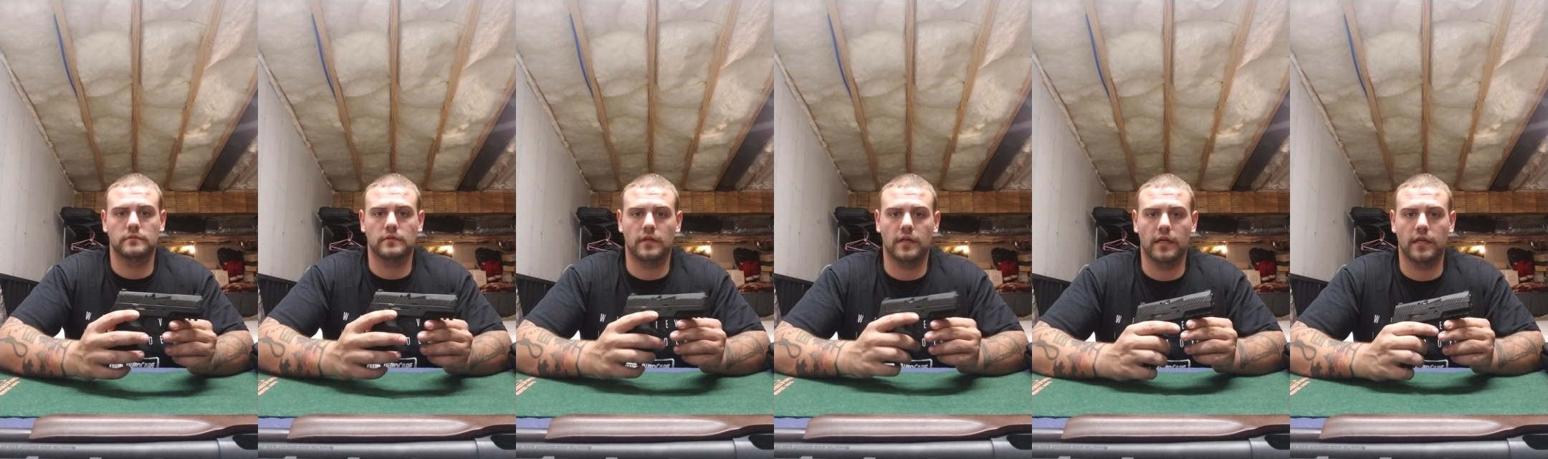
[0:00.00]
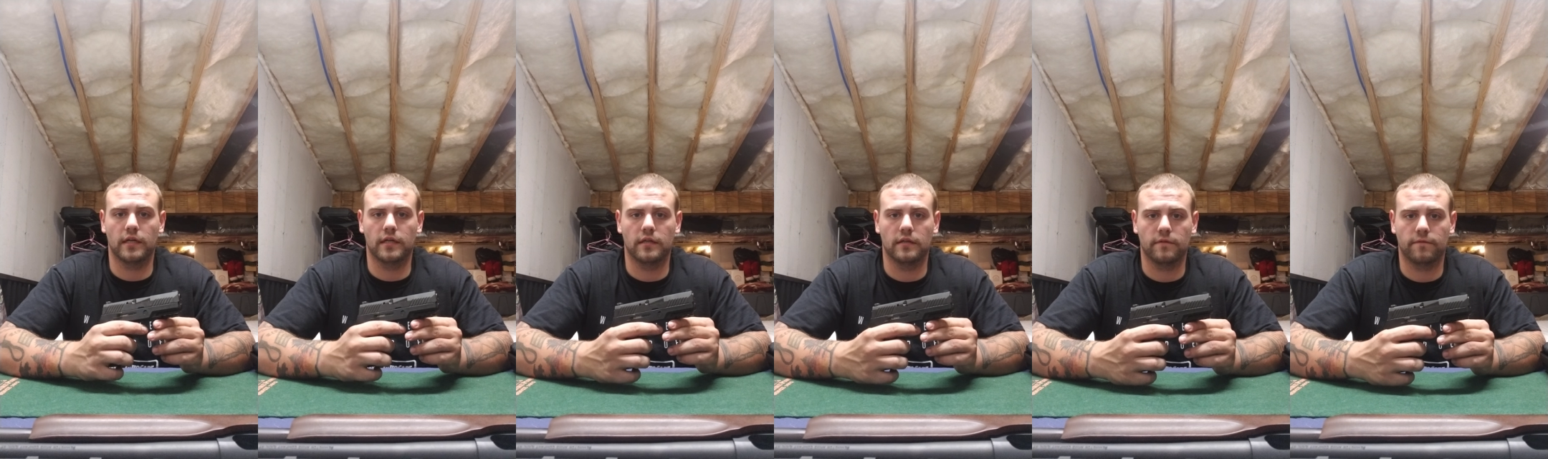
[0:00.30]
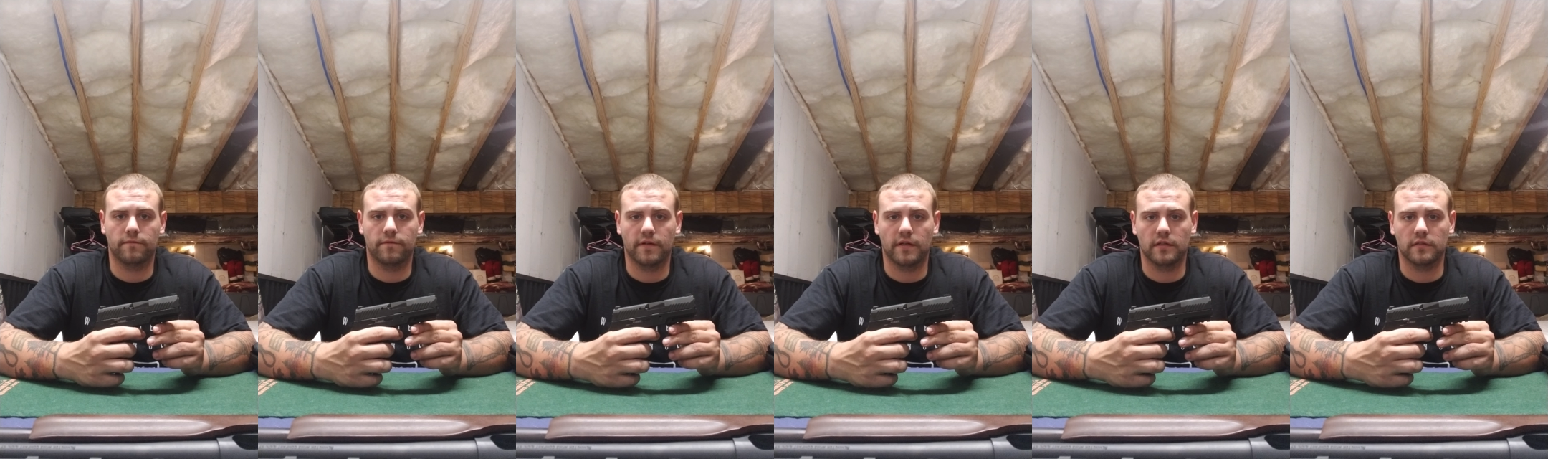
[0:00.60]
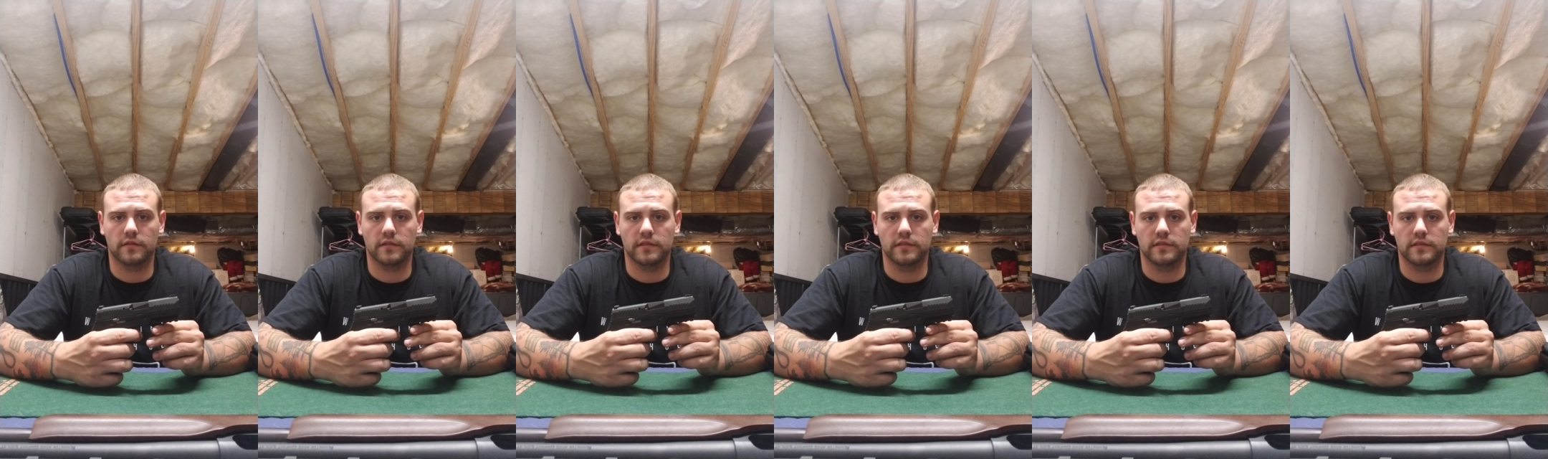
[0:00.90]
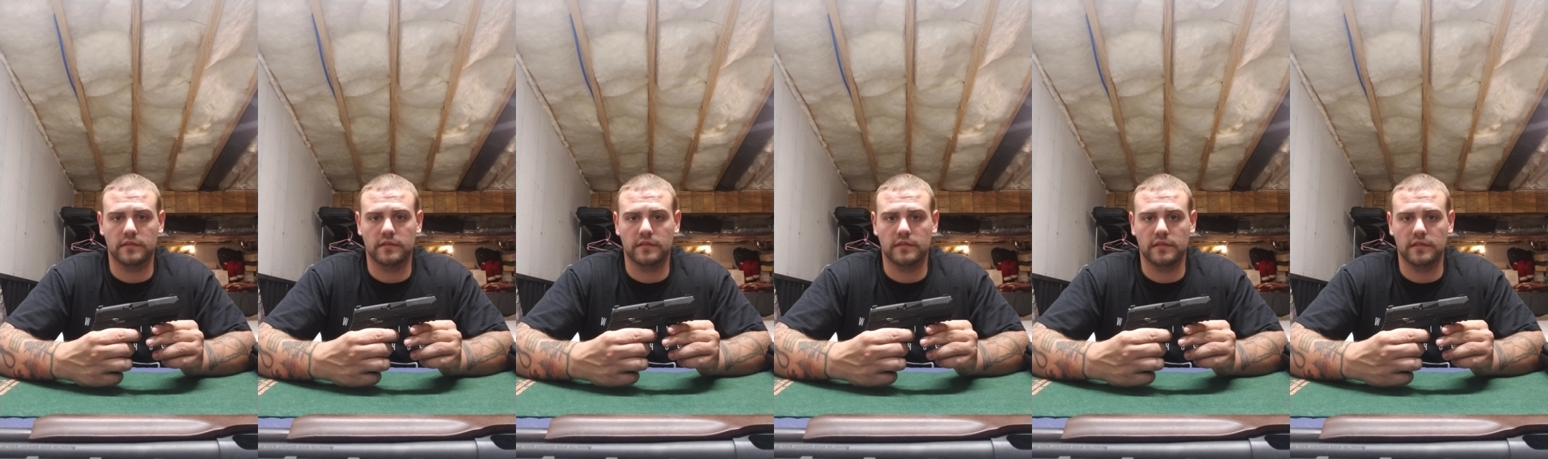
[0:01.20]
a fairly
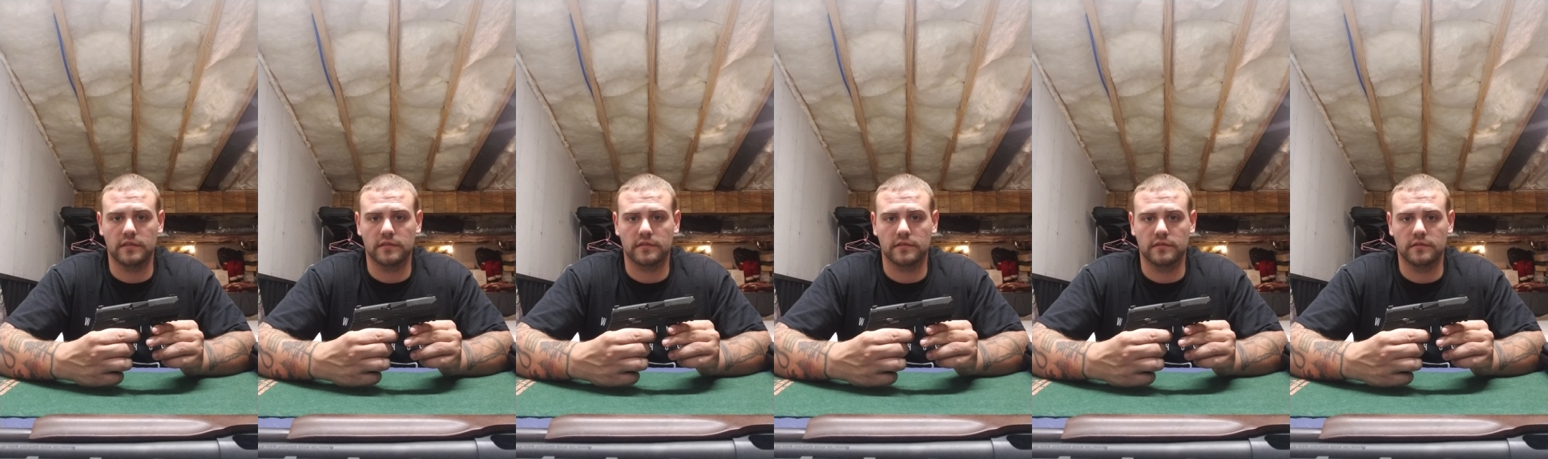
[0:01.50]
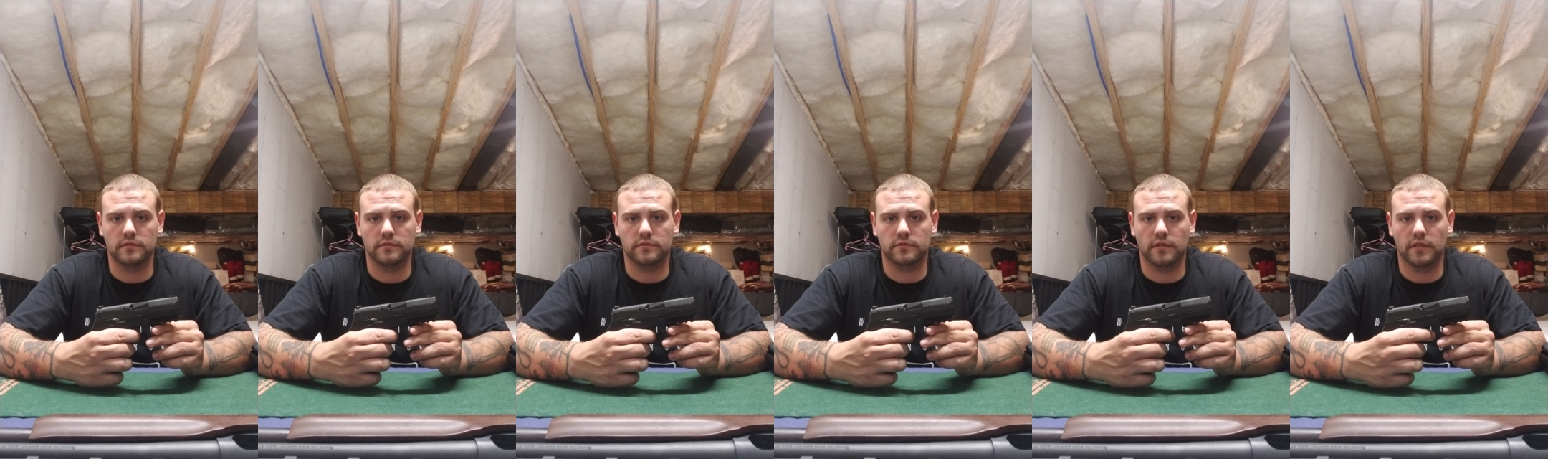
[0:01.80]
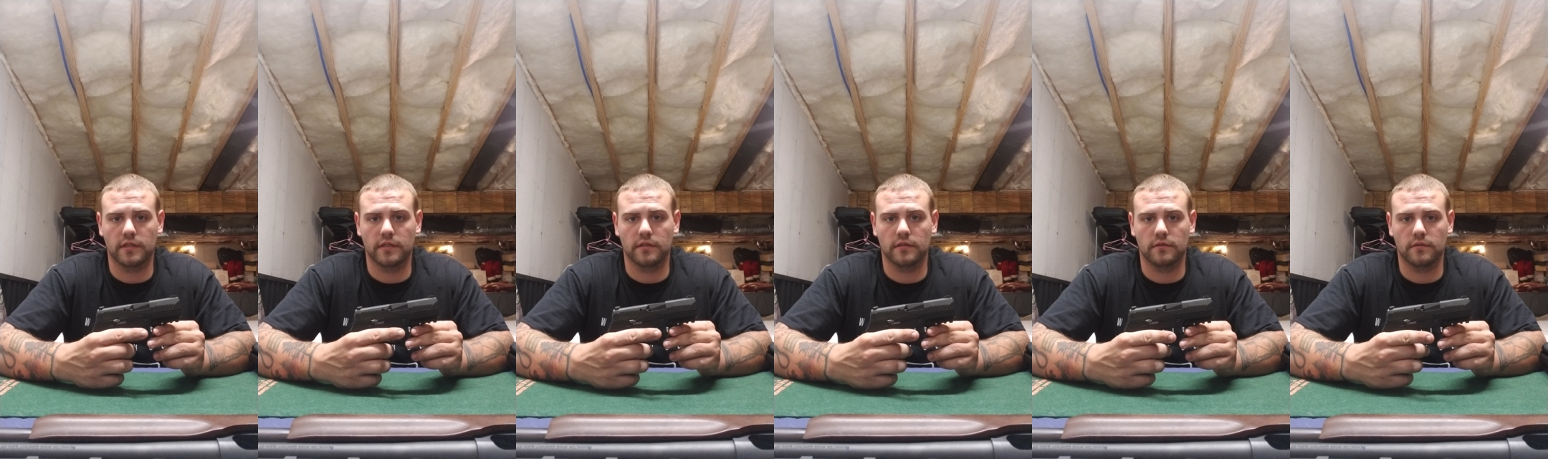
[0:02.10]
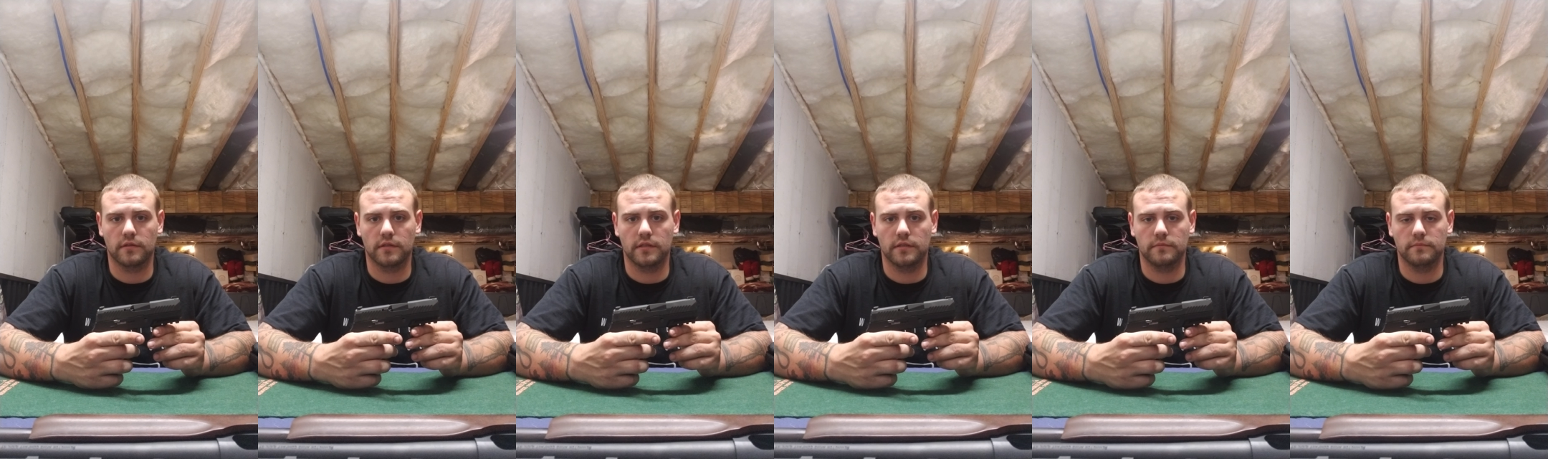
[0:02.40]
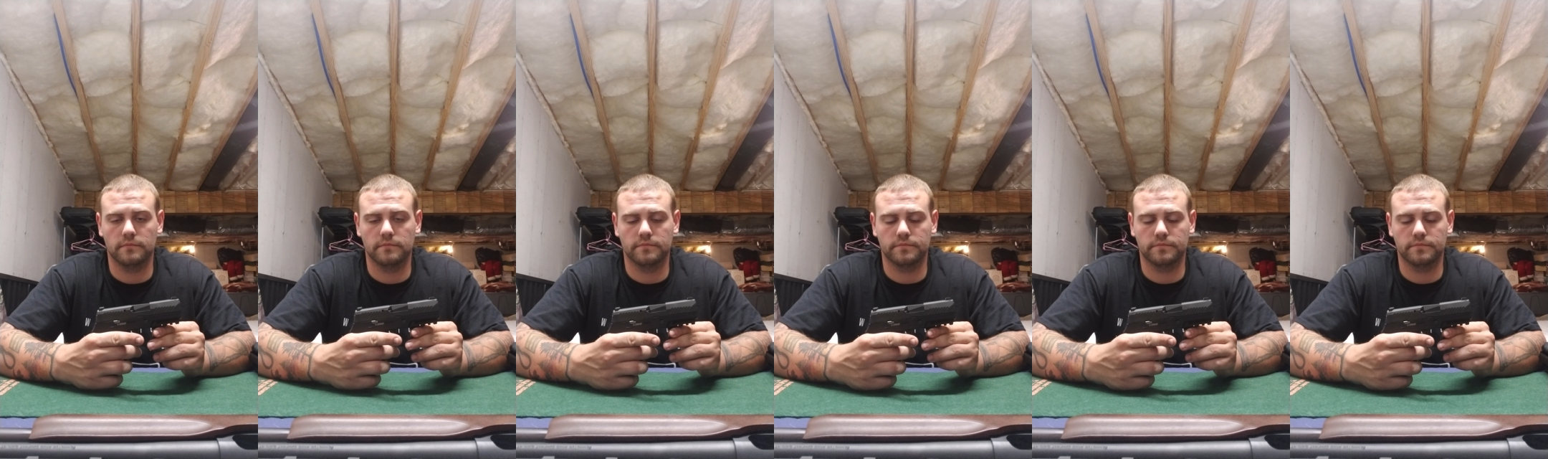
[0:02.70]
decent trigger on it,